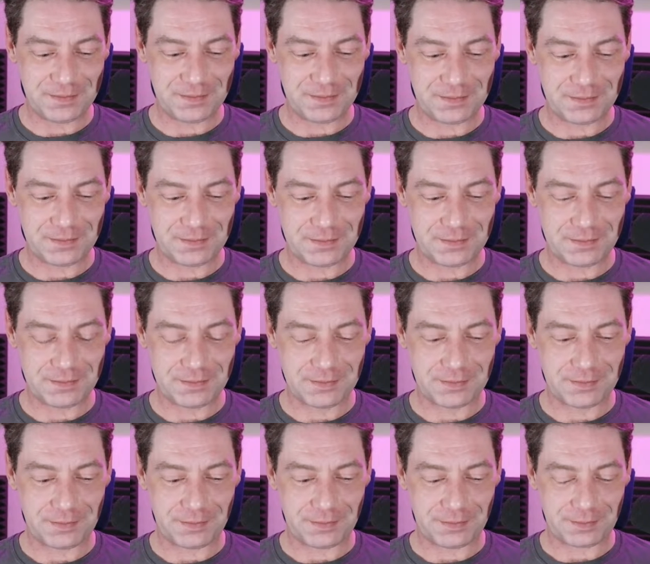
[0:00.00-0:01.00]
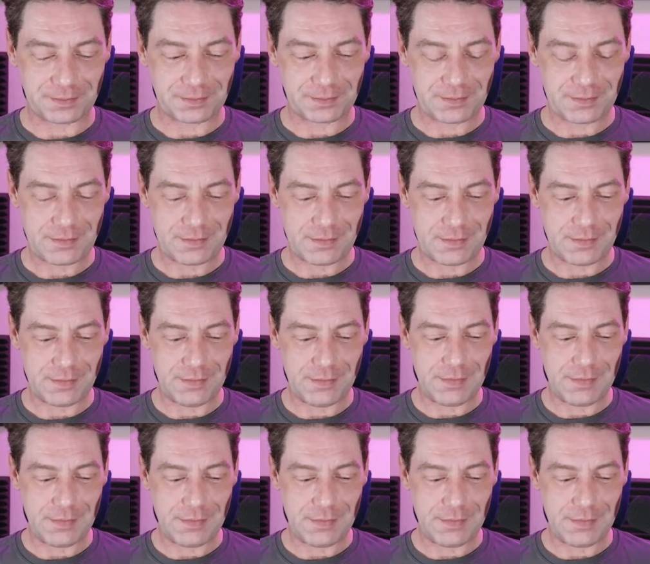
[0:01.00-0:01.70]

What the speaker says: (no one is talking)